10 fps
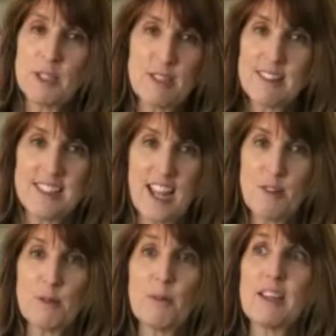to the day
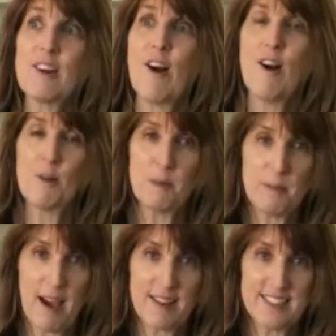when we can all be
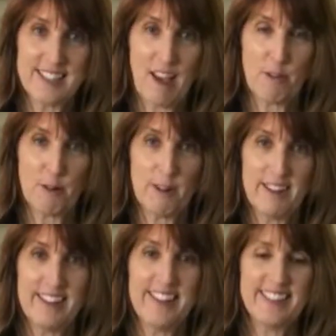back together
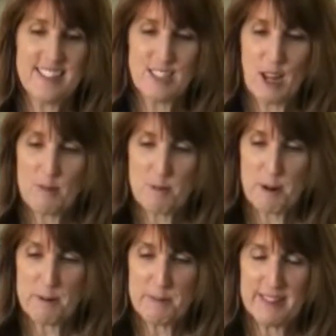in the same
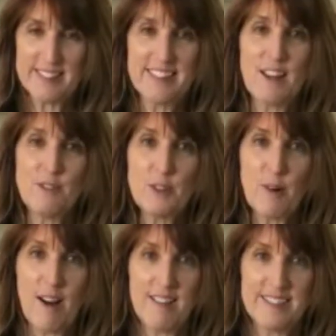room. Love you
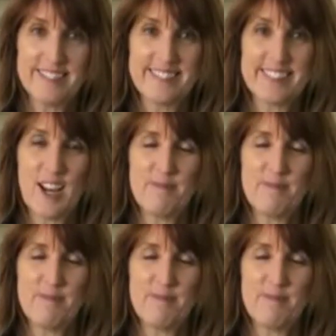all. God